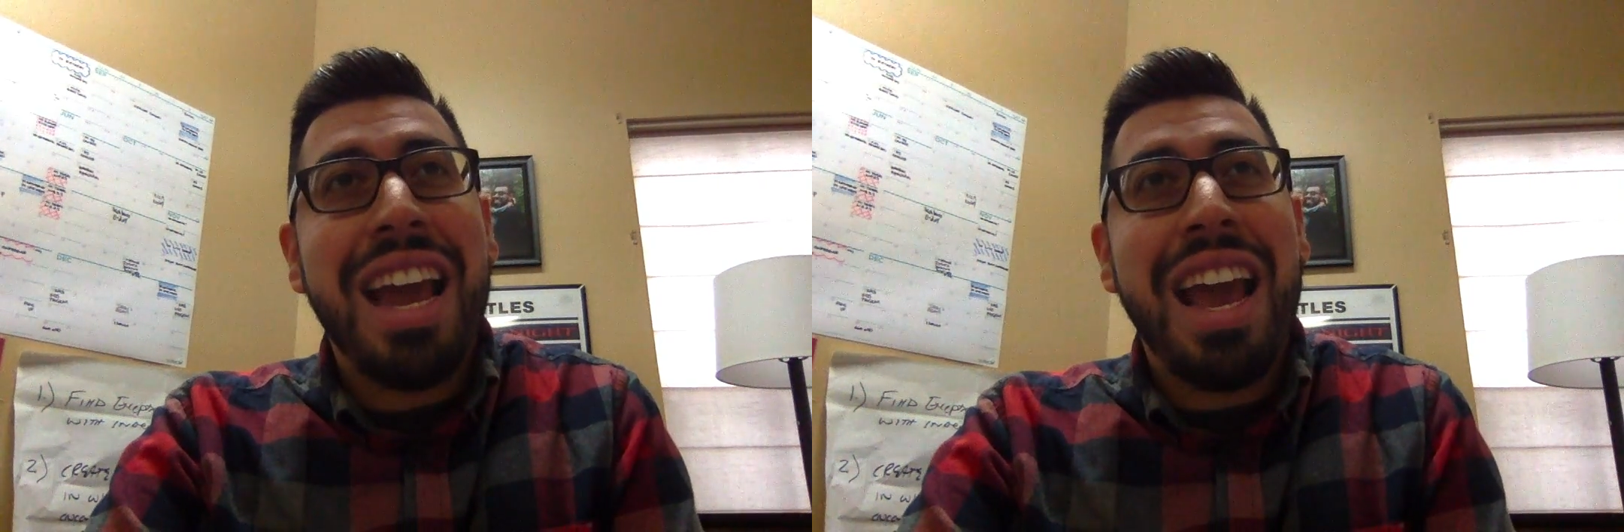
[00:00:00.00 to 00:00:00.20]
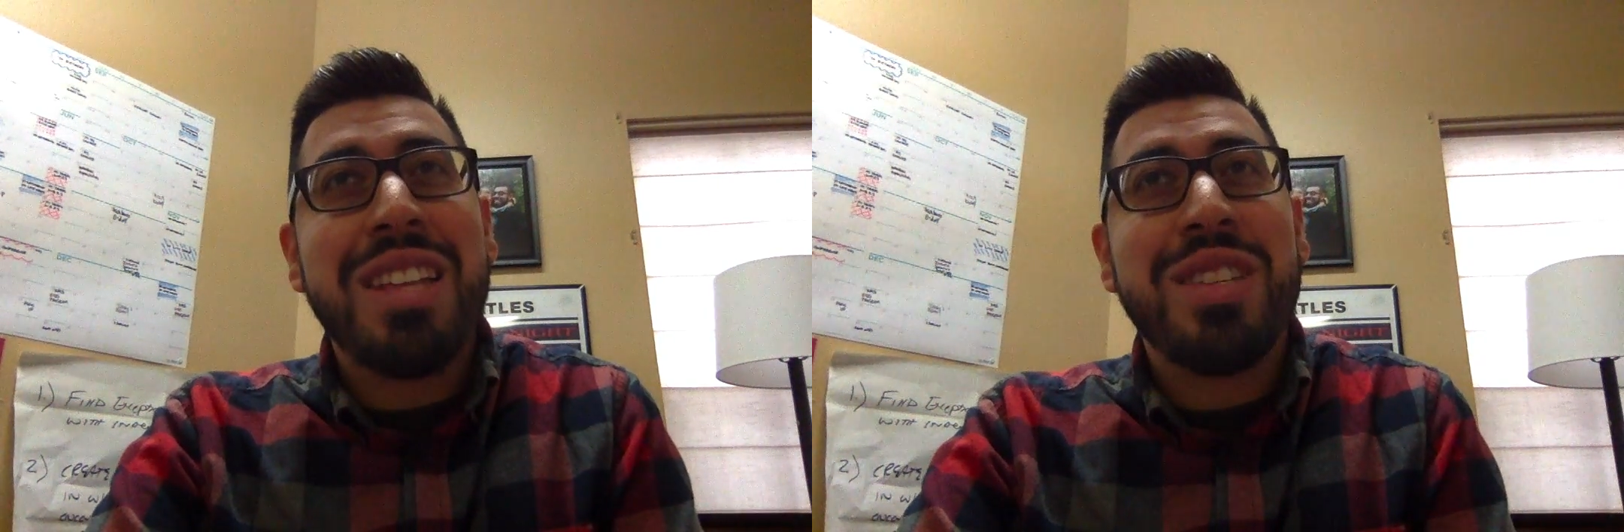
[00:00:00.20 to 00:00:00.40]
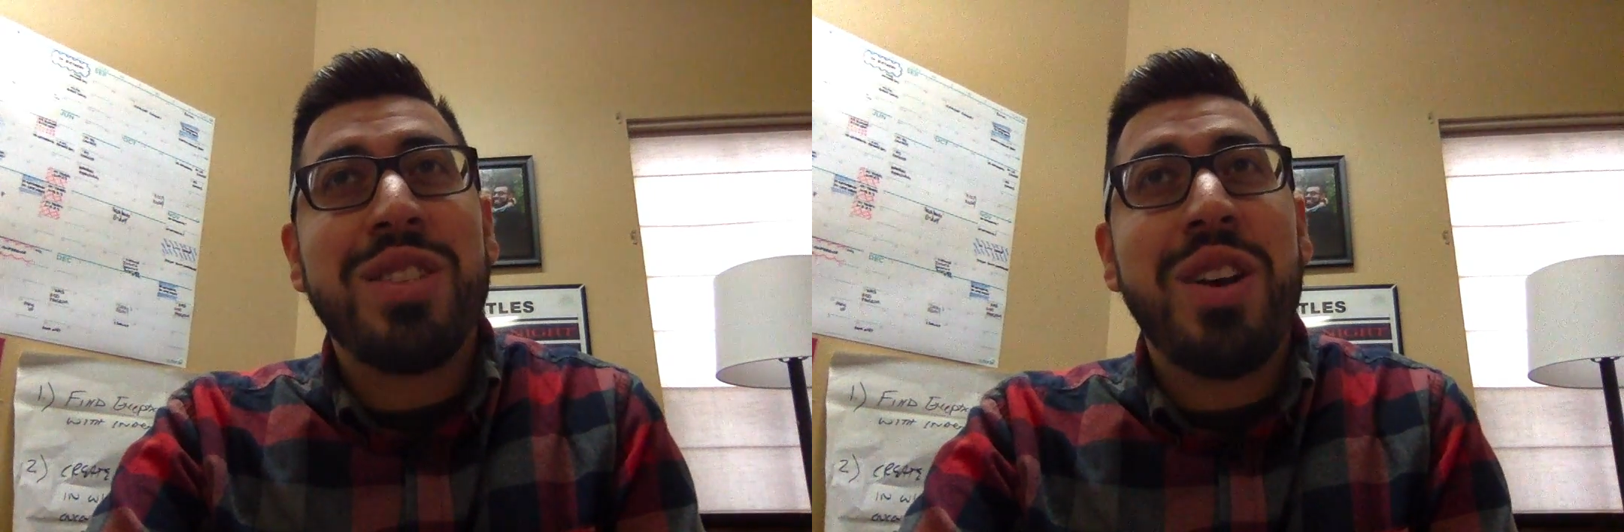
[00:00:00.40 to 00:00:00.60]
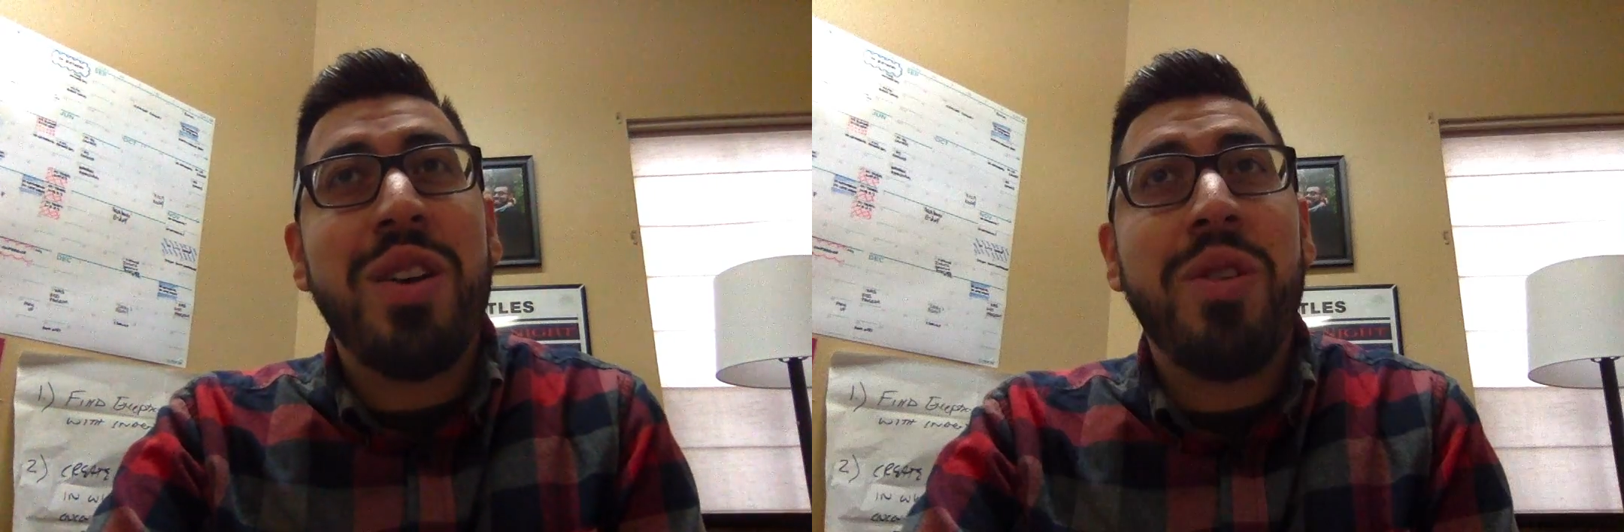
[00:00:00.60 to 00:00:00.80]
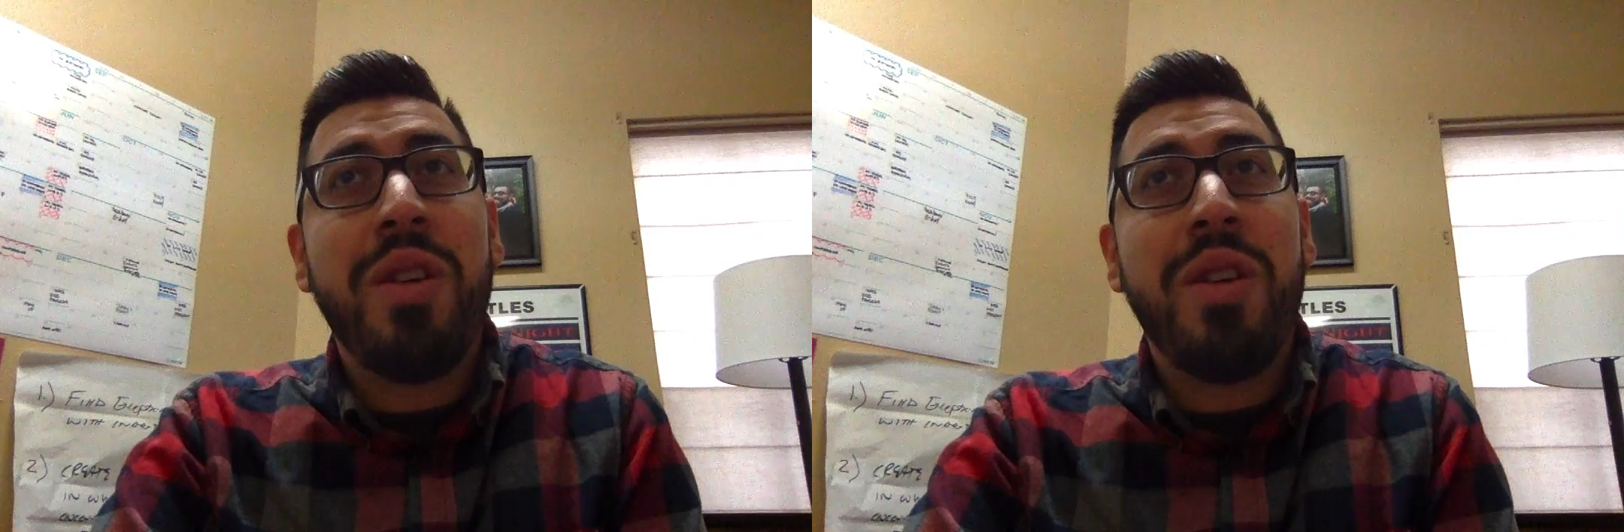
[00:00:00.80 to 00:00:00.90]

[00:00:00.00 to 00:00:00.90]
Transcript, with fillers: and so,